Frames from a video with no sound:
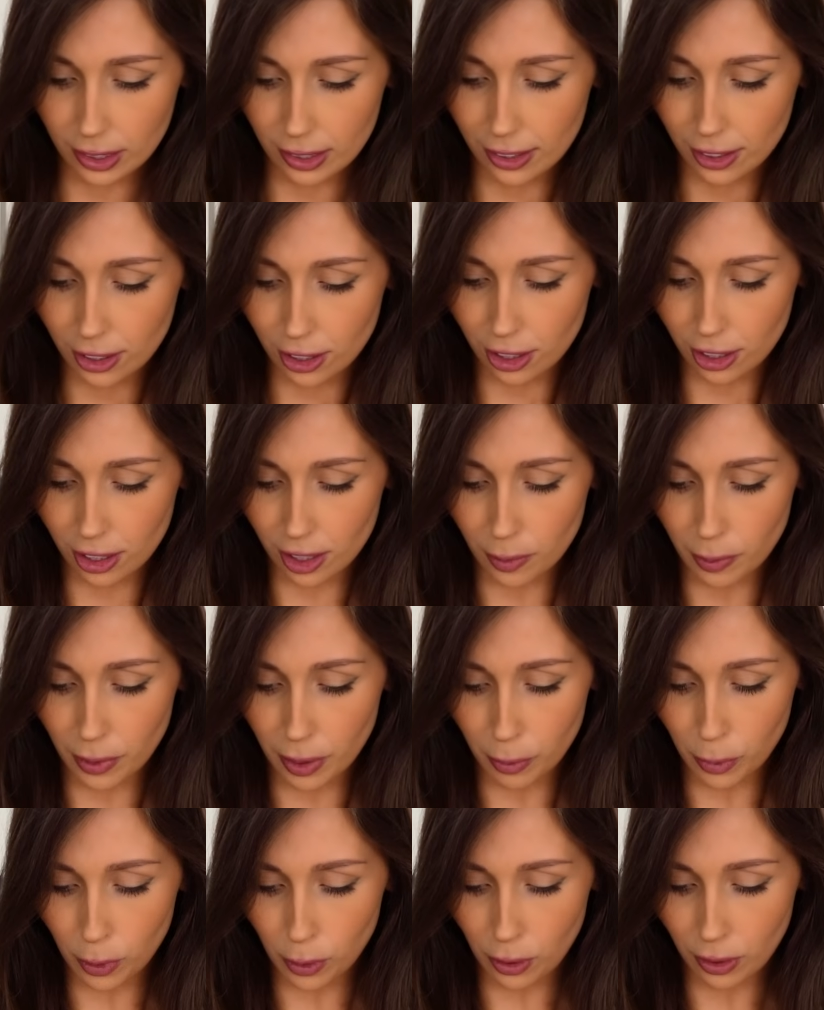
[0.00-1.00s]
It's just a
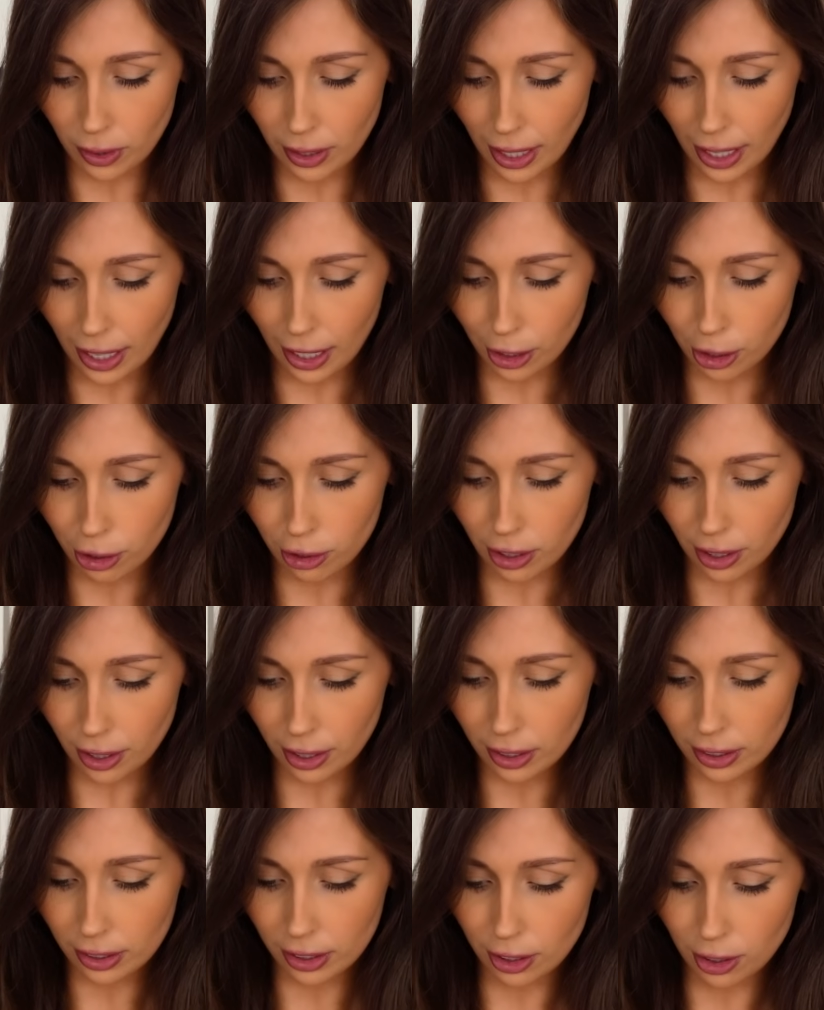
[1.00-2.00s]
bit more accurate
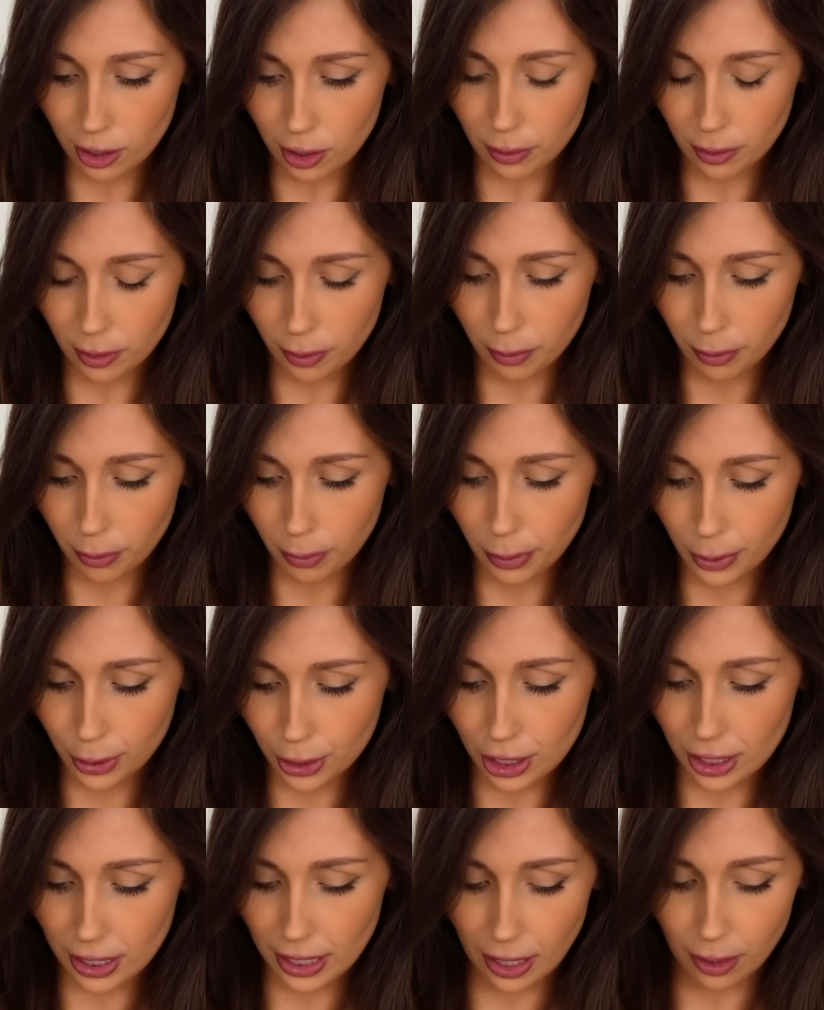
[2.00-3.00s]
and you can
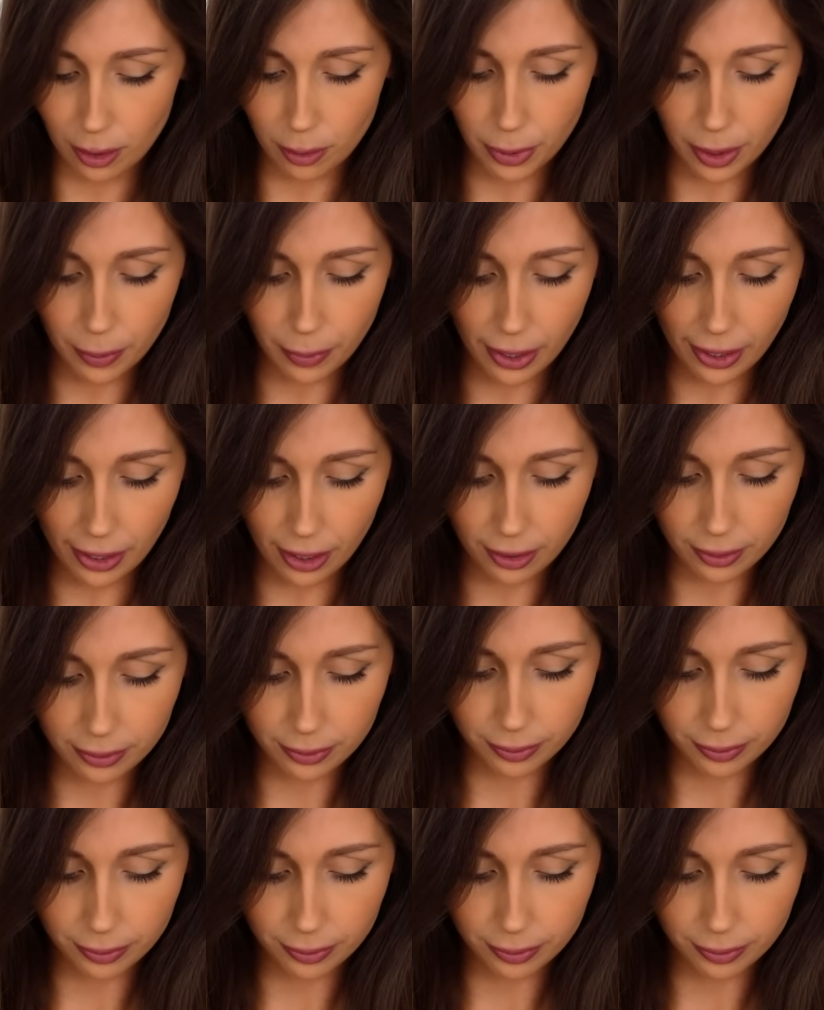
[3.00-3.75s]
push it down a bit better.